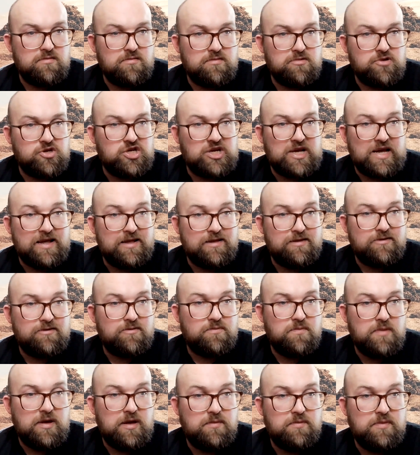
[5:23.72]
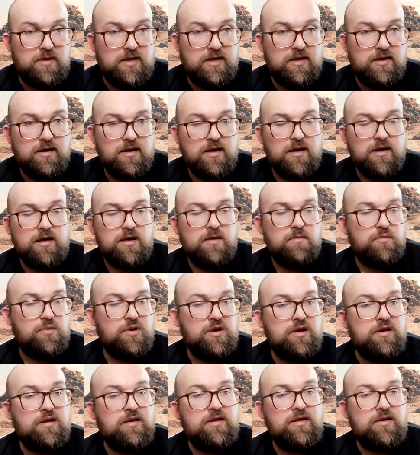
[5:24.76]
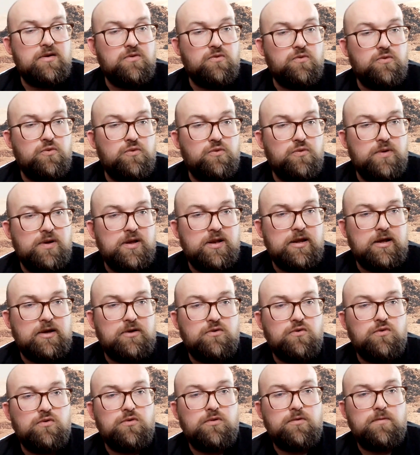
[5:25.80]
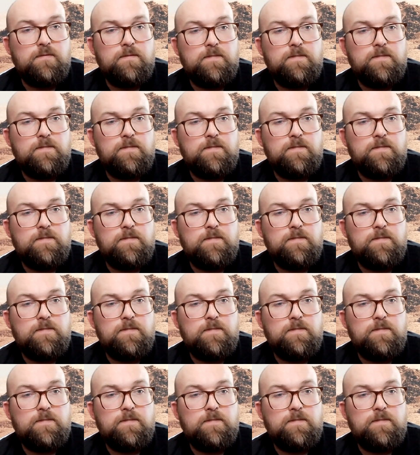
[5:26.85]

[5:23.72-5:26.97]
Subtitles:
chant maybe, but really cool,